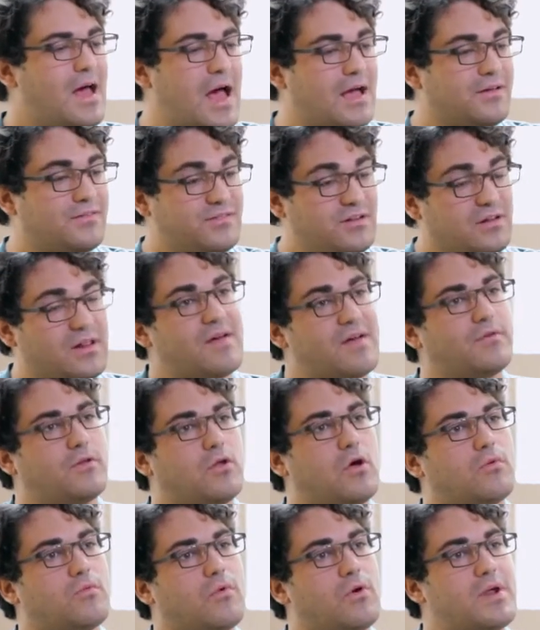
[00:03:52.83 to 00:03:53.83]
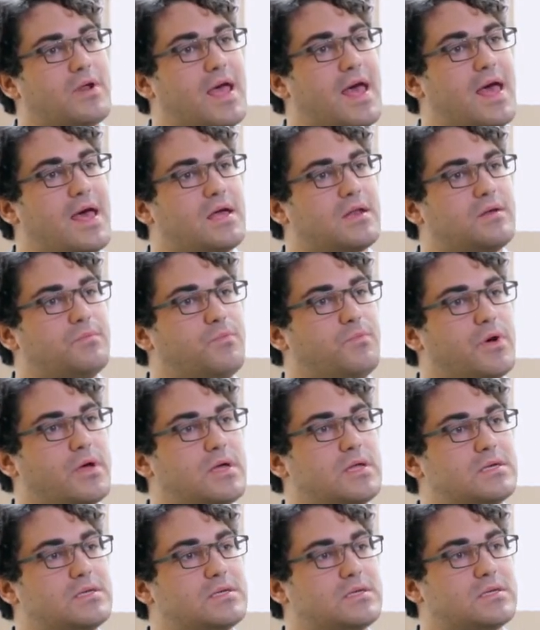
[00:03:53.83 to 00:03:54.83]
I still have a long road ahead,
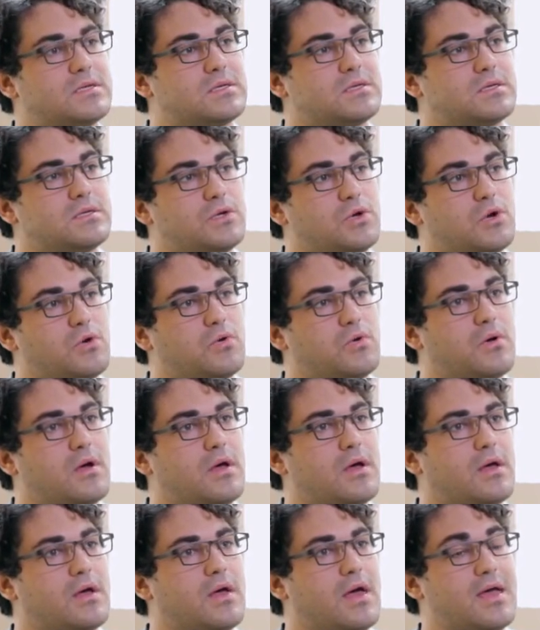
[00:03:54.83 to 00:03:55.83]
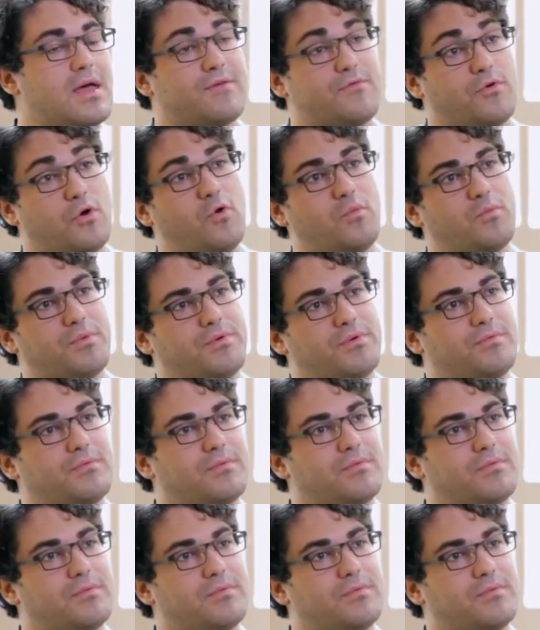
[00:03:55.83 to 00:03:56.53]
but I have hope.